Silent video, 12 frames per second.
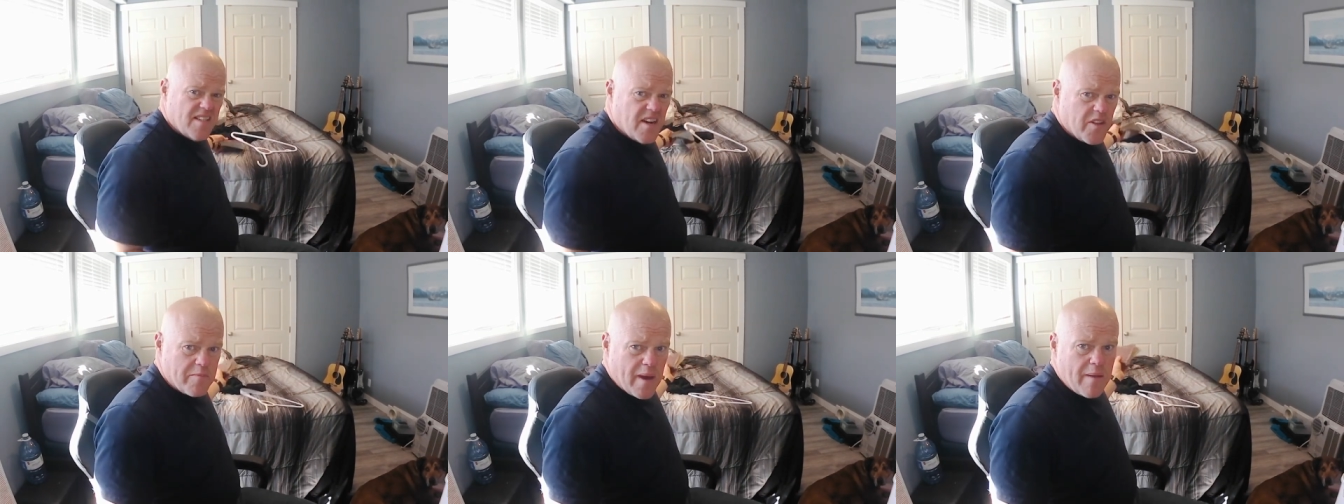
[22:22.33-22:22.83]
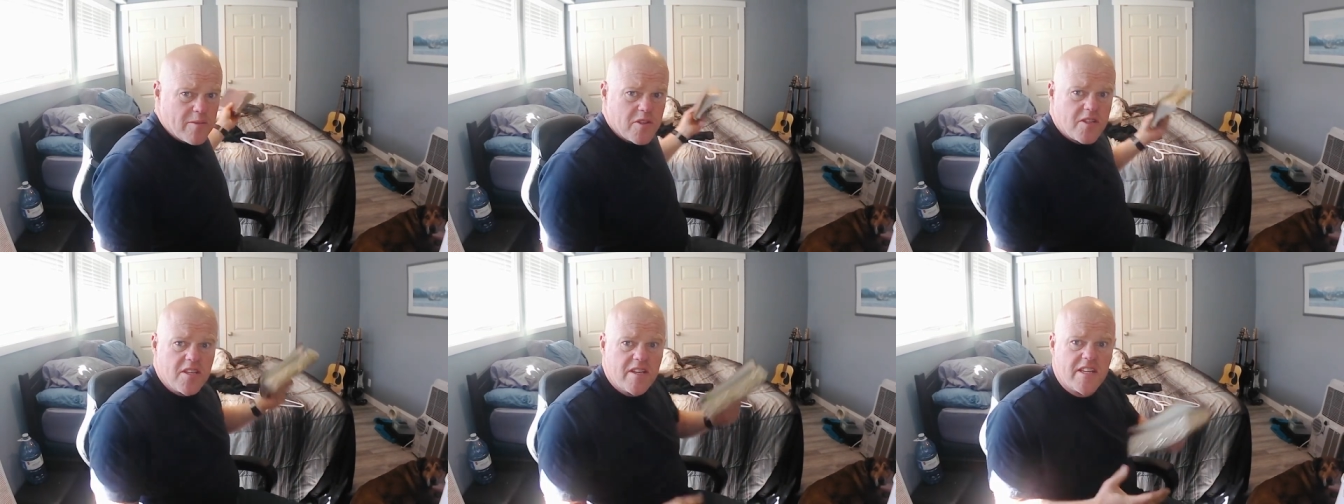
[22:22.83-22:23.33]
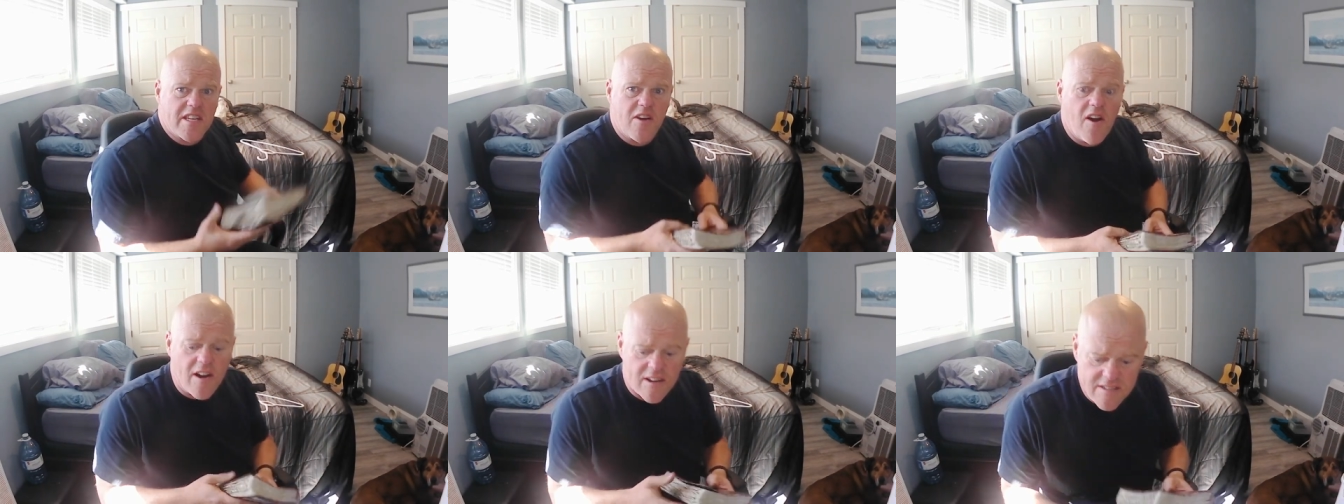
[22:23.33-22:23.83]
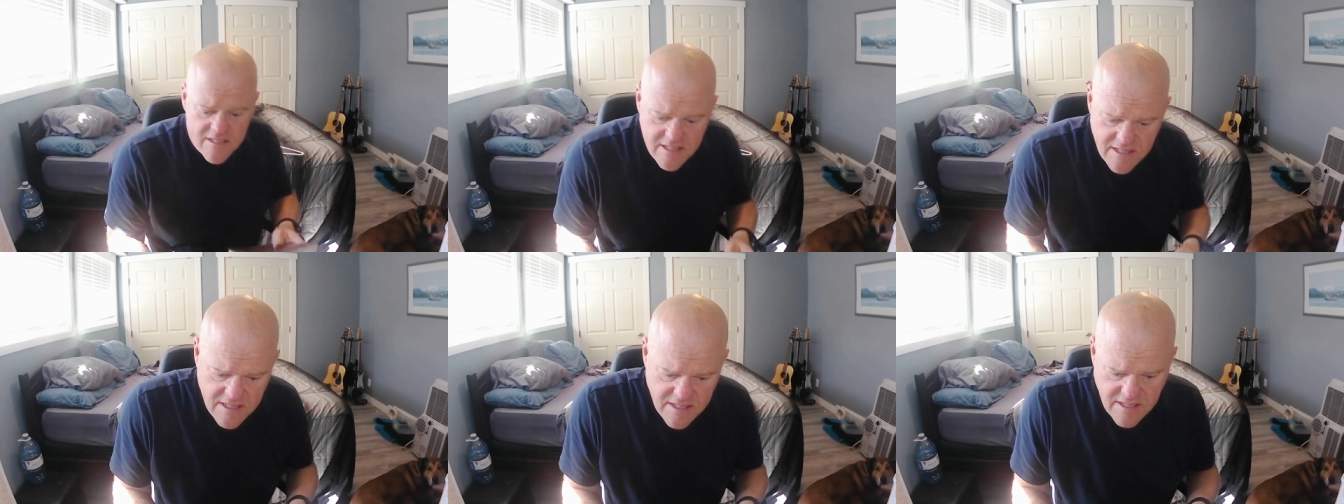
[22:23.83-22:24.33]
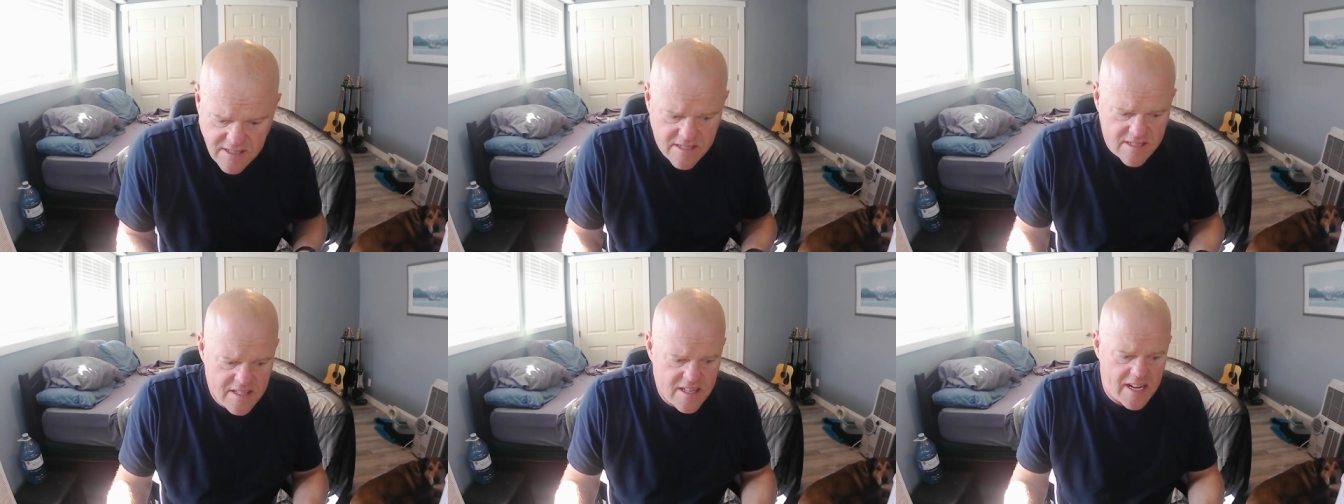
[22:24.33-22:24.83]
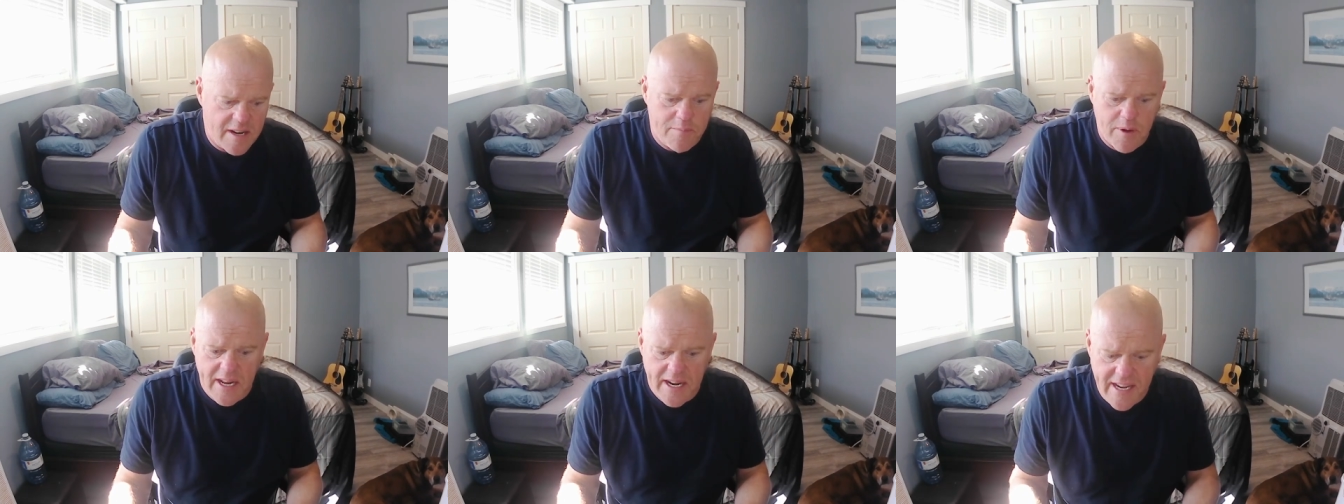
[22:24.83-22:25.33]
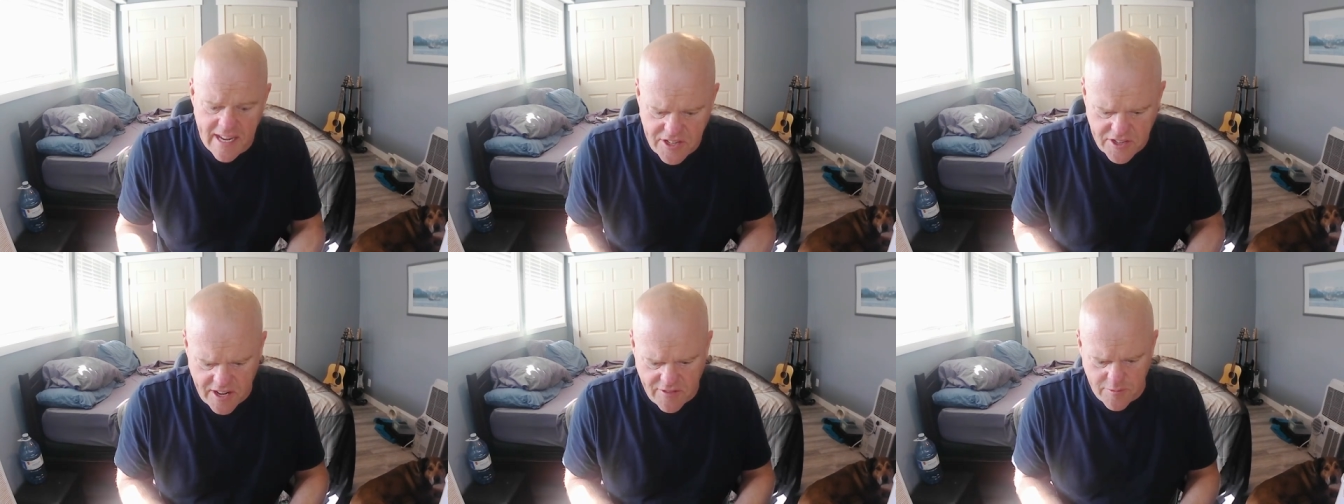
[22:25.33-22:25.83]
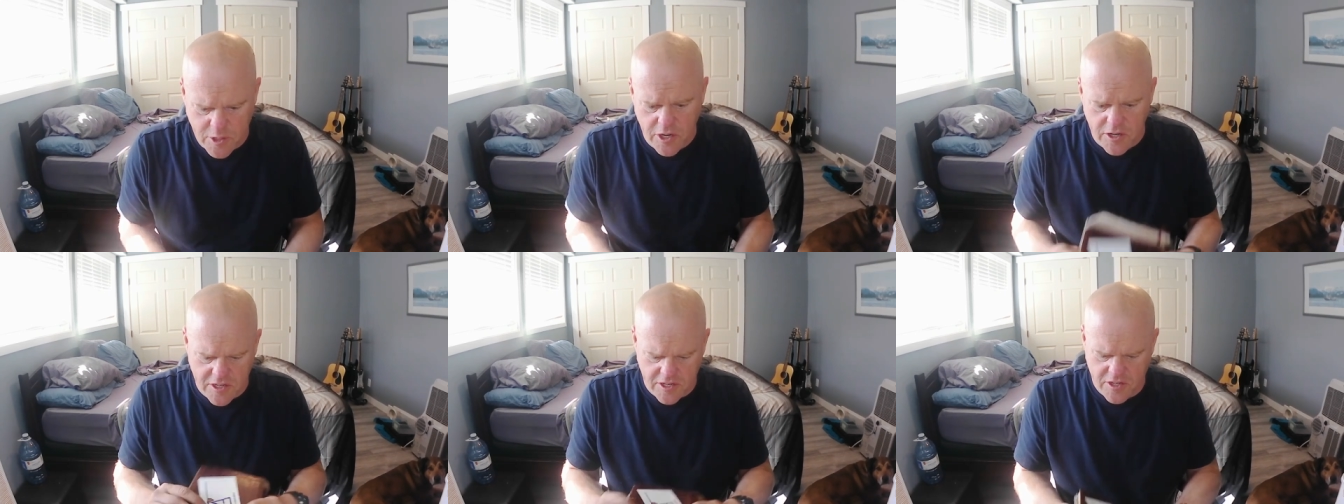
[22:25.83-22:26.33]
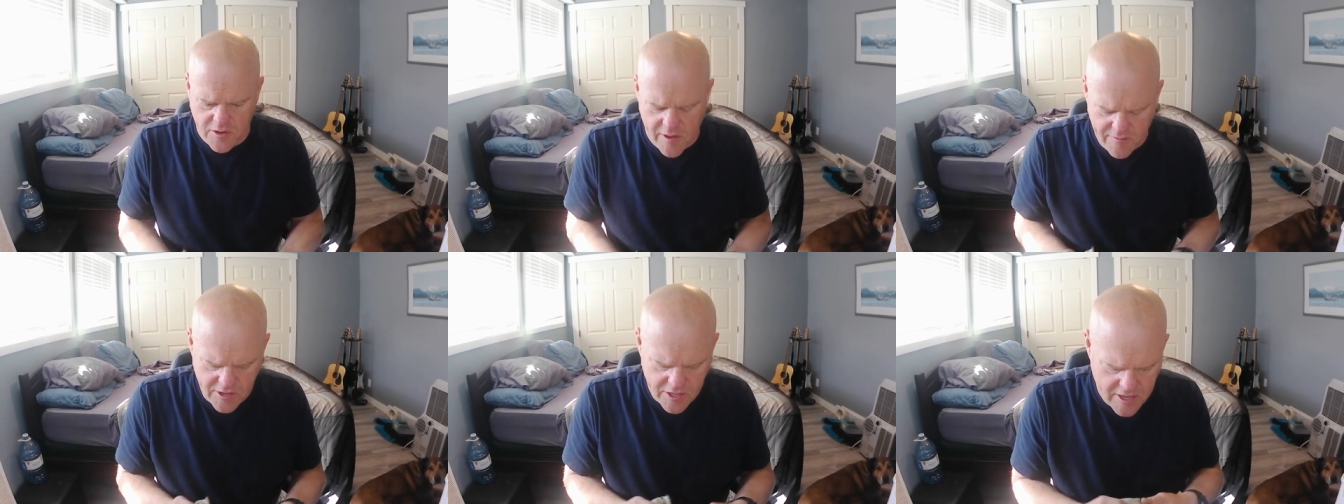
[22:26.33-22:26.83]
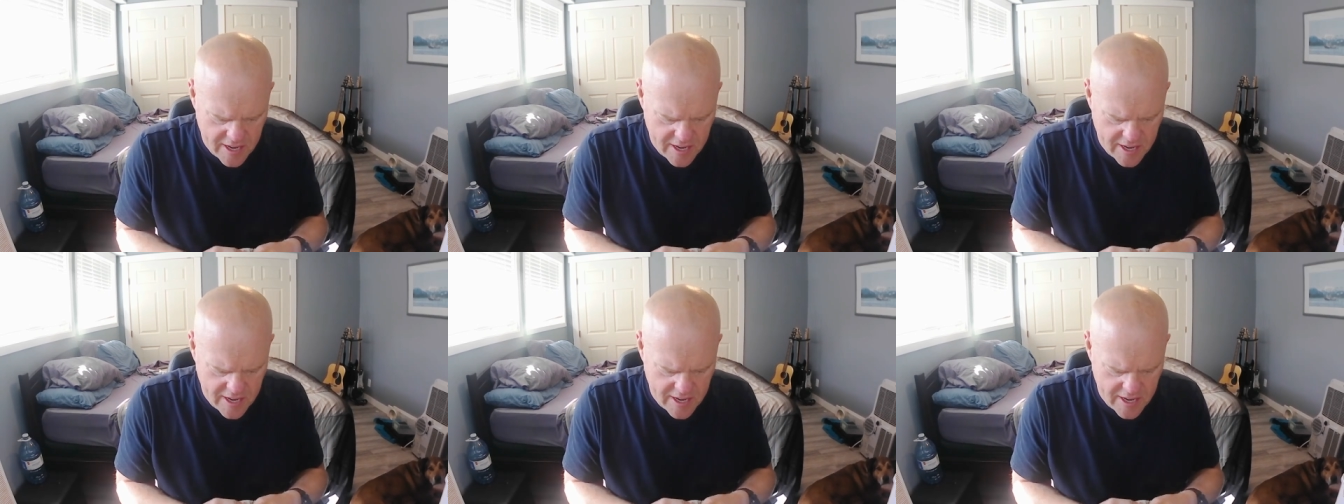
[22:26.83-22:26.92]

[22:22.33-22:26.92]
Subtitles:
Other Bible's still in the car. I didn't bring it in yesterday from church, and so I've just